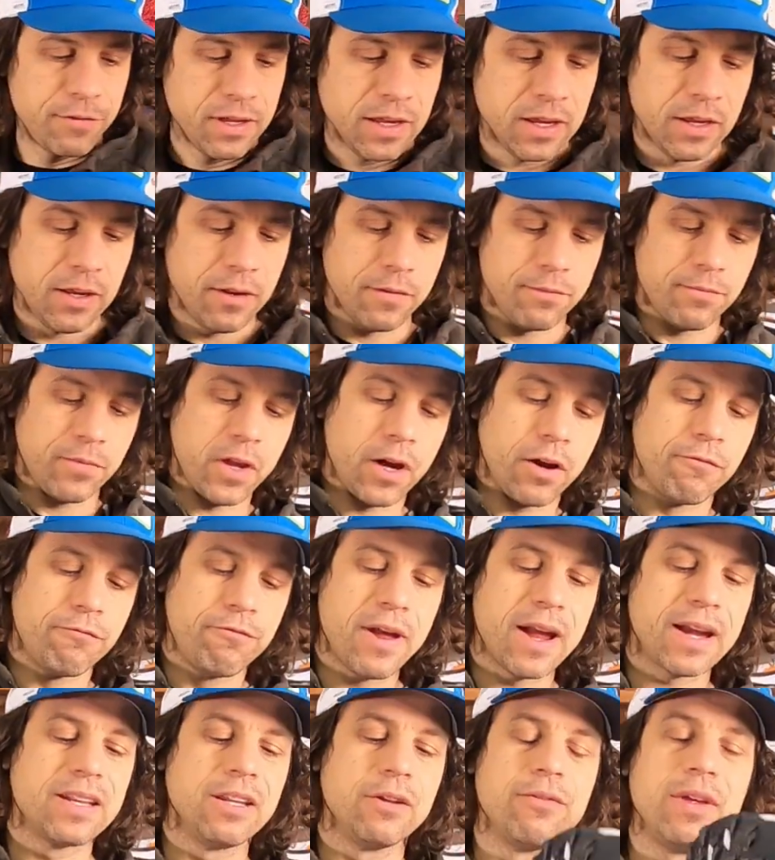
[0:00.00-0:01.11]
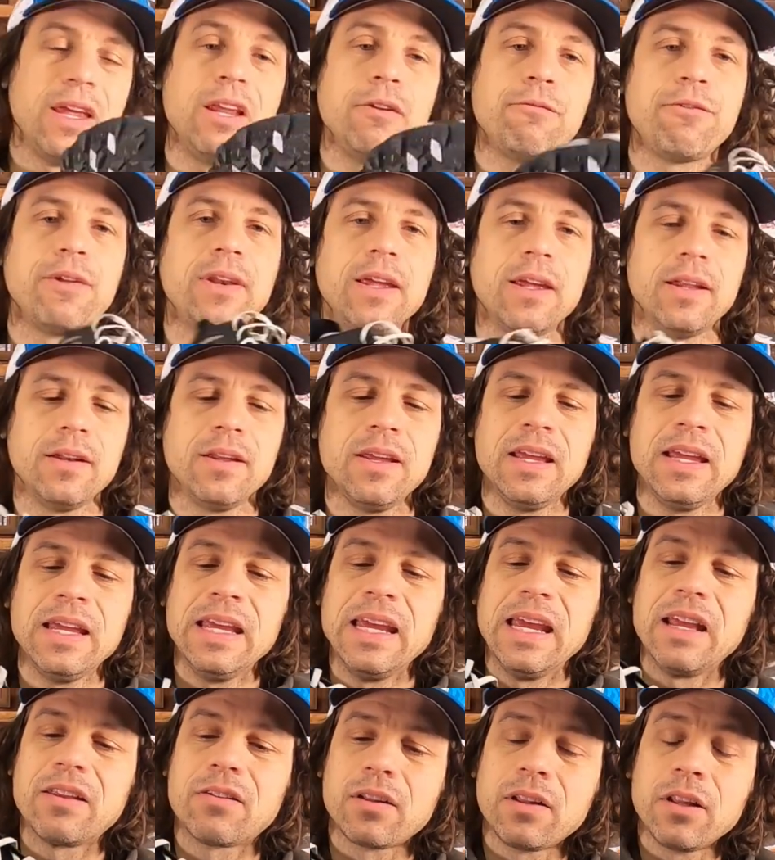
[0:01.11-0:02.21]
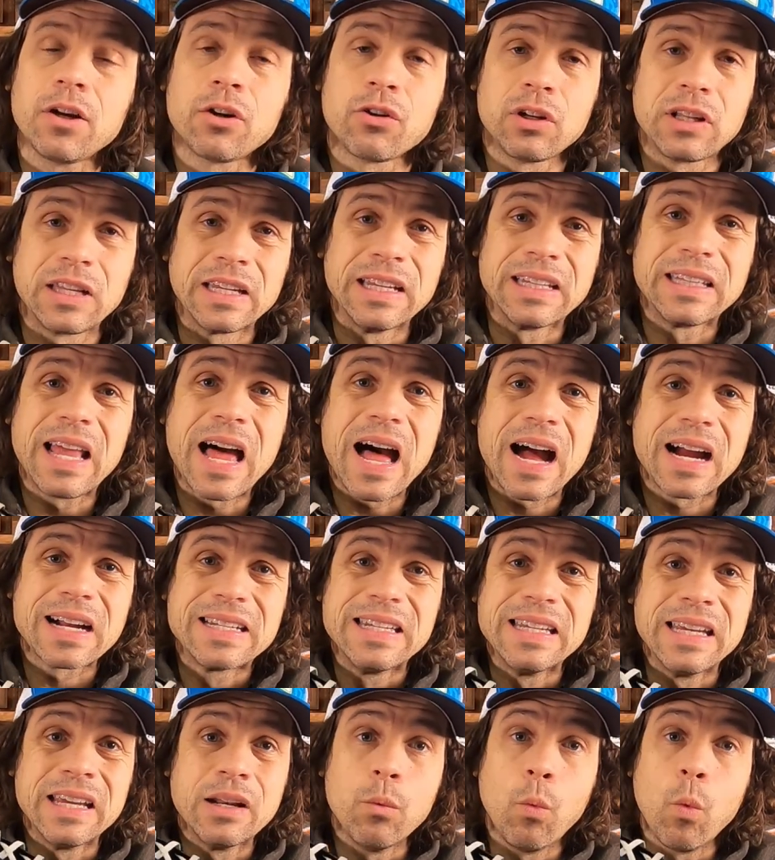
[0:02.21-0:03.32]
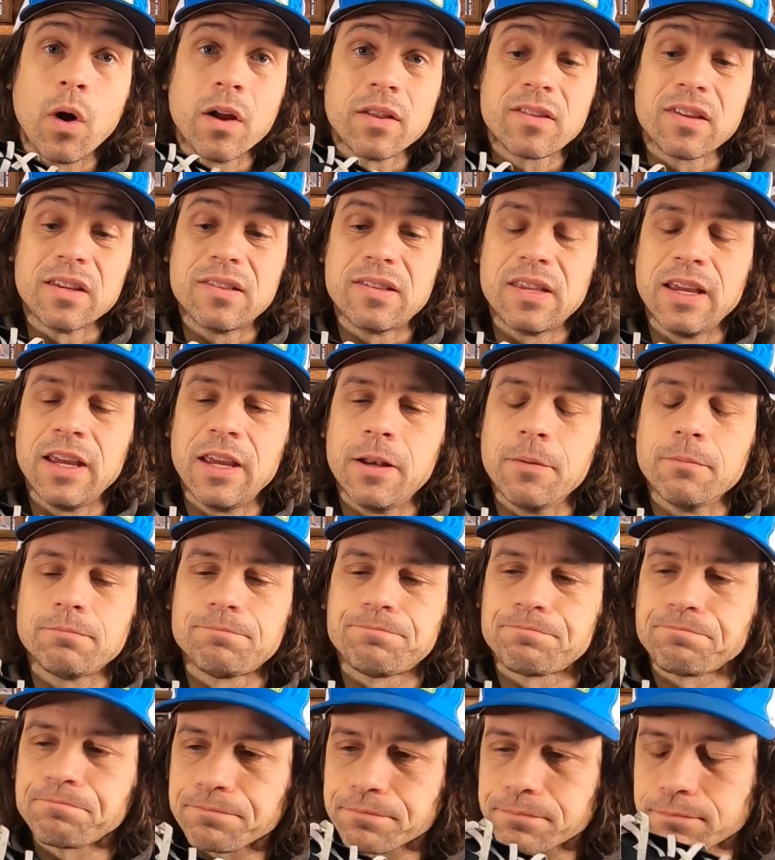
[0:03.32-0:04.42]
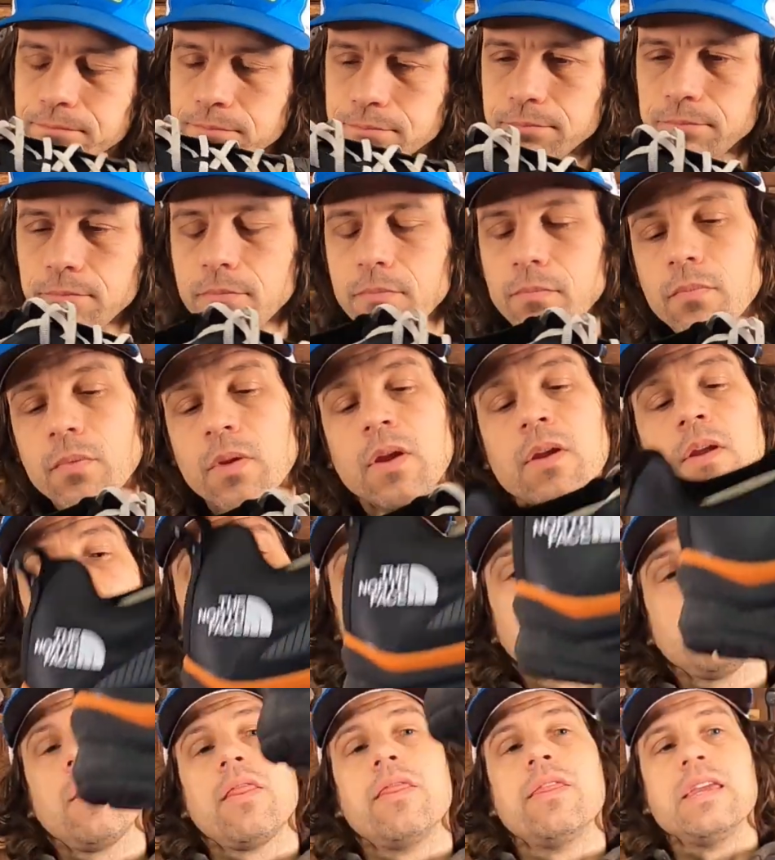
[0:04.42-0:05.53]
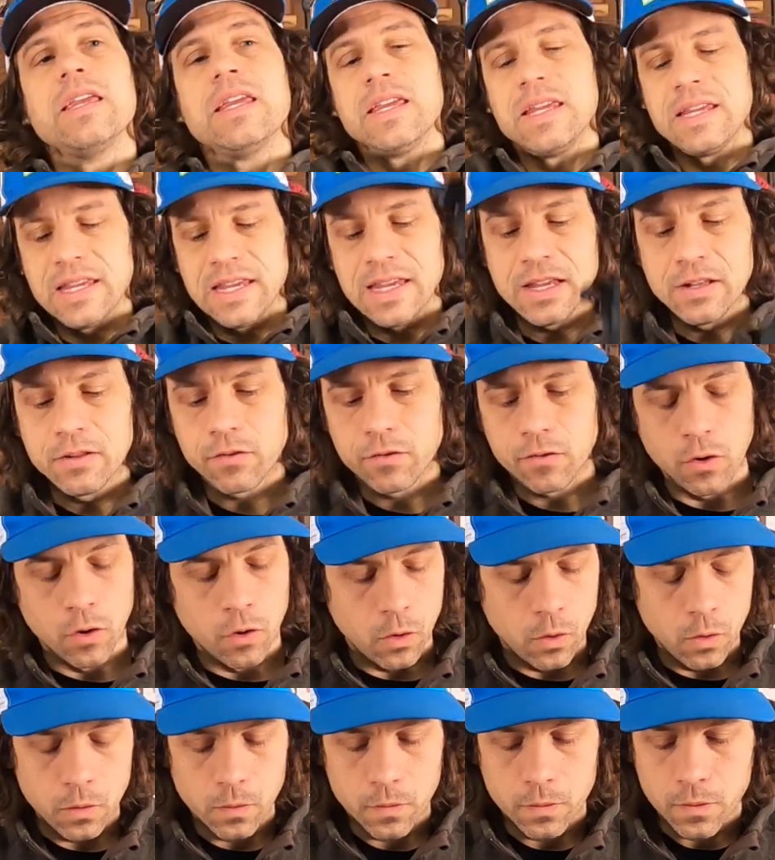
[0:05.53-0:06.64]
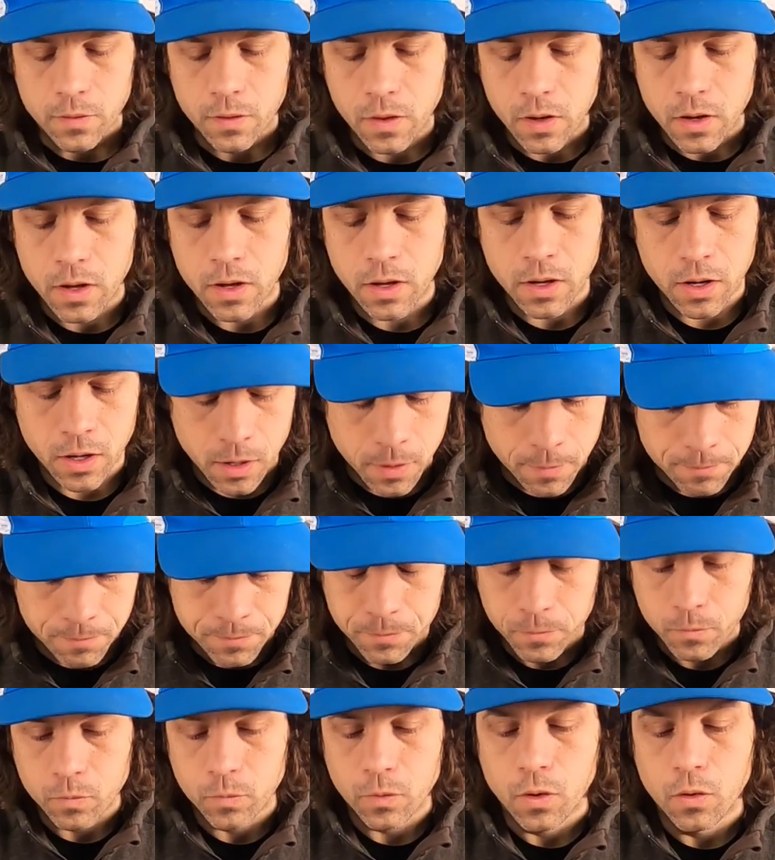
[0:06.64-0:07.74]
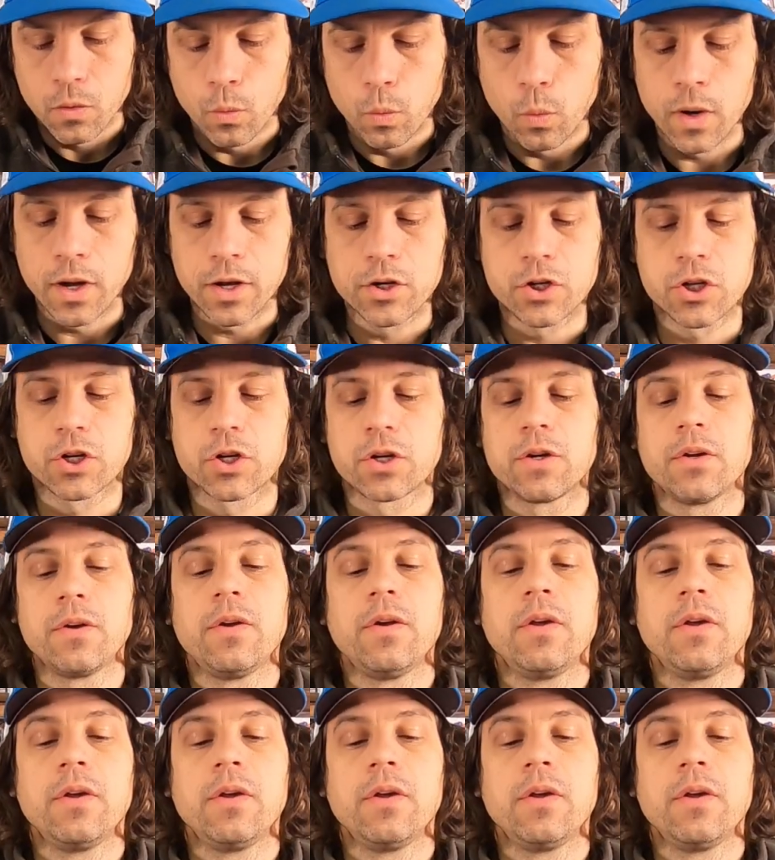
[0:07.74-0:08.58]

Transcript: the VECTIV Infinite, it's literally locked in once it's in. The insole, which